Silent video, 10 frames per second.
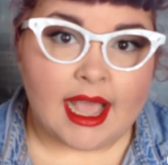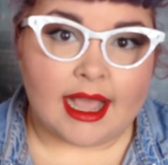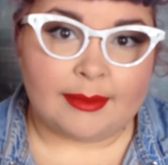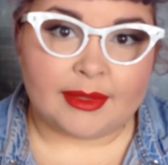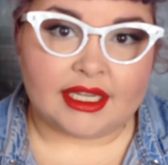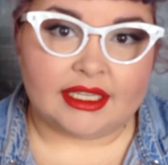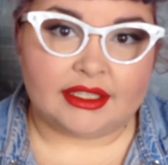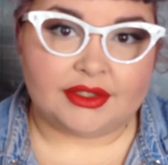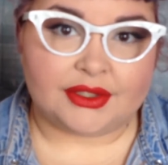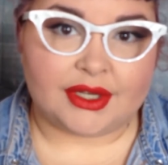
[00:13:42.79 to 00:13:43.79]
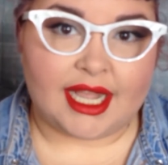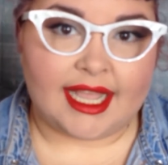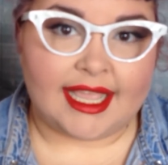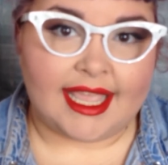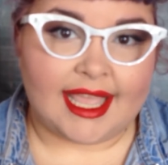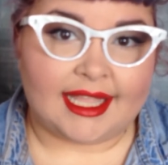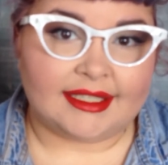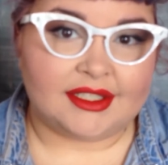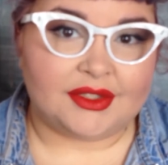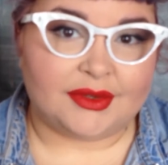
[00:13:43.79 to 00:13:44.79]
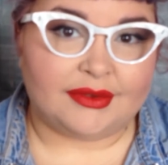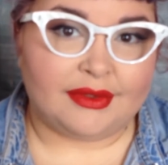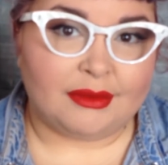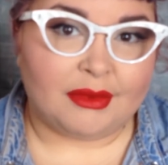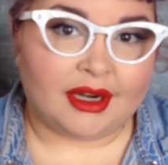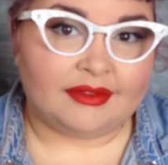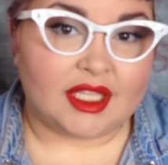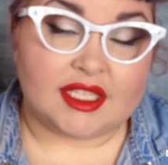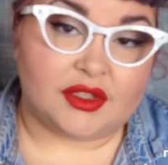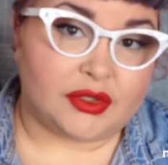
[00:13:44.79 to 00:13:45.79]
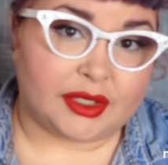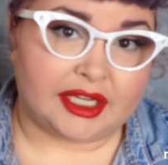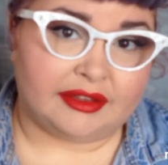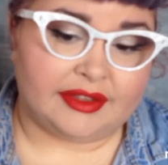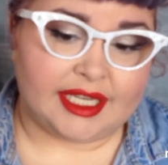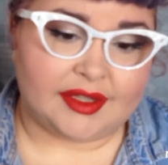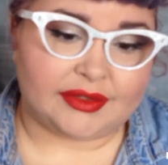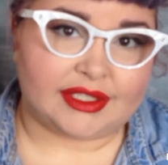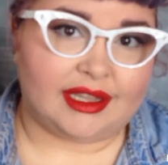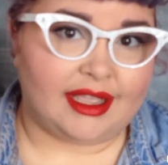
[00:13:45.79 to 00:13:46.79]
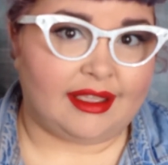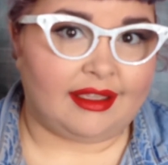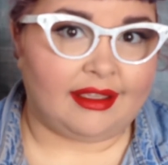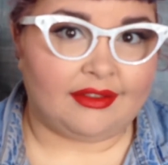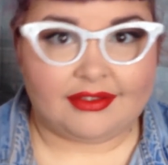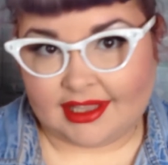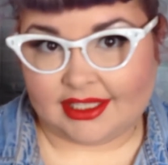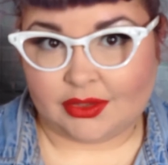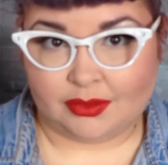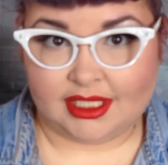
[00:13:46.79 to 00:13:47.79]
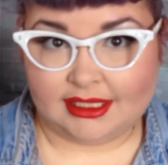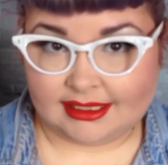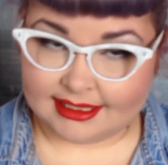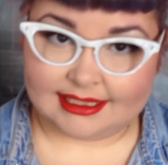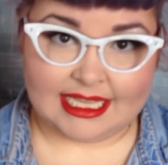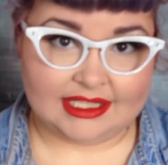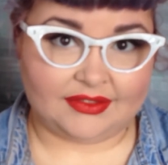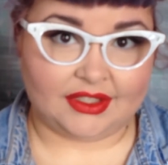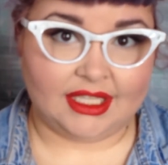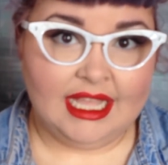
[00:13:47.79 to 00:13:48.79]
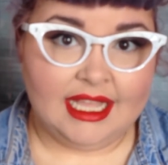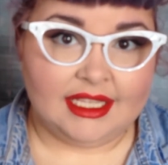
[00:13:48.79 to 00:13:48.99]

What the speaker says: I'm gonna try and do a few more of these tutorial videos if this one is successful.